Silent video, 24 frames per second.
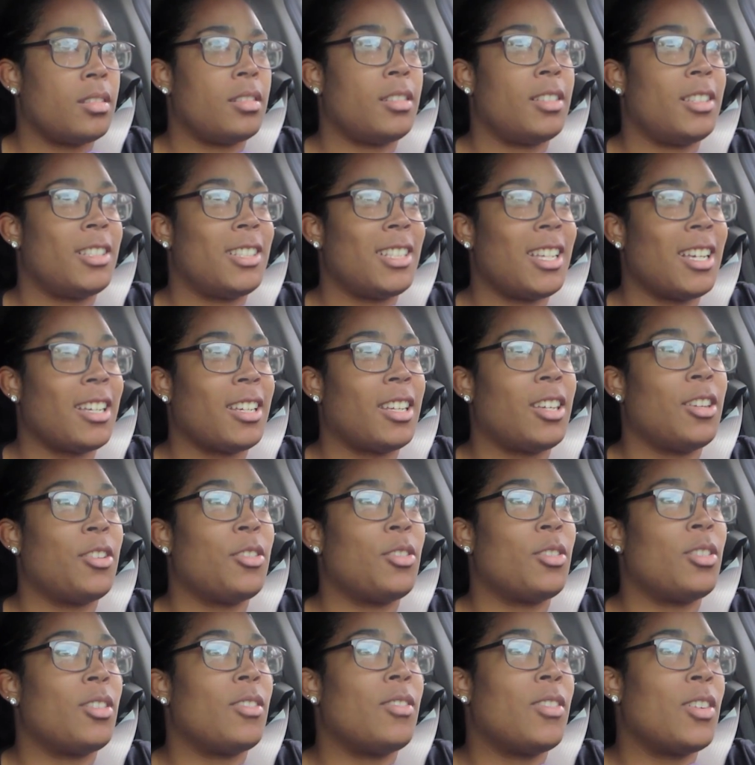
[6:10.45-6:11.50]
They sound
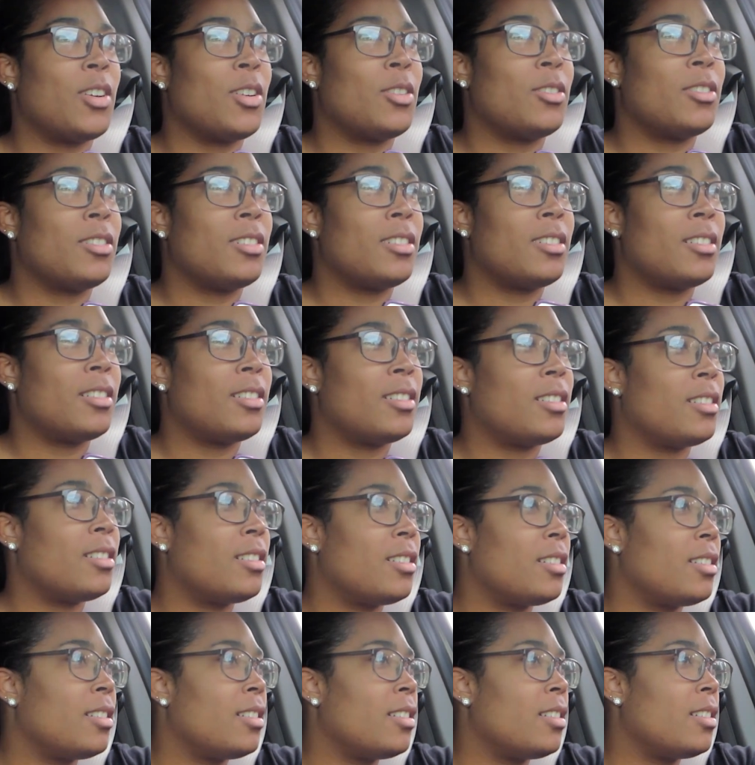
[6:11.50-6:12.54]
cute on the phone
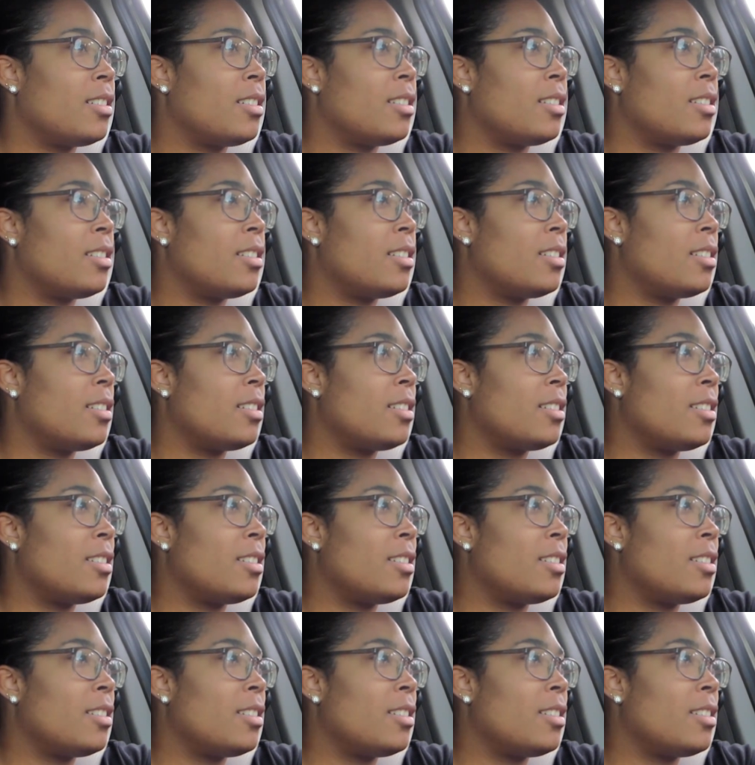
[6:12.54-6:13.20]
yeah.